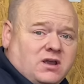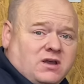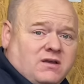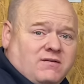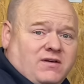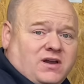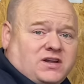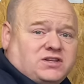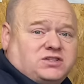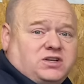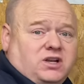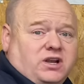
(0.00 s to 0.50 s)
I've
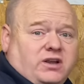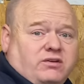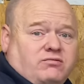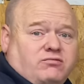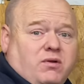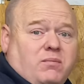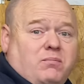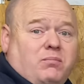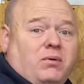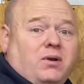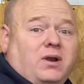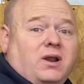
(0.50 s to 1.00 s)
actually
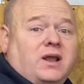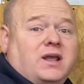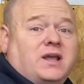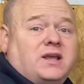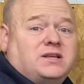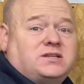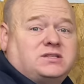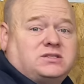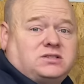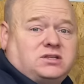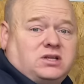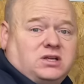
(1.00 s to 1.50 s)

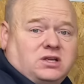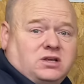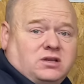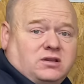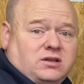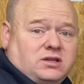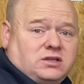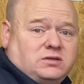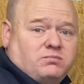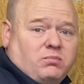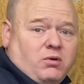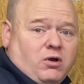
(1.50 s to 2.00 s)
replaced
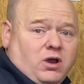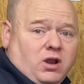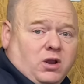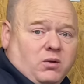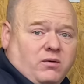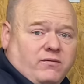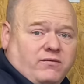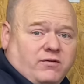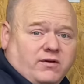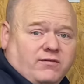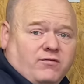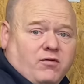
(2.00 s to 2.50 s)
this boiler
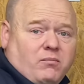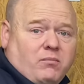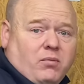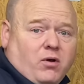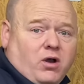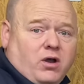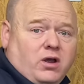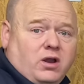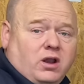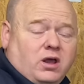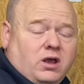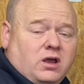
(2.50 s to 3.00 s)
with another
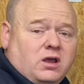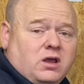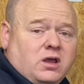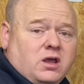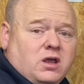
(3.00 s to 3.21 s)
boiler,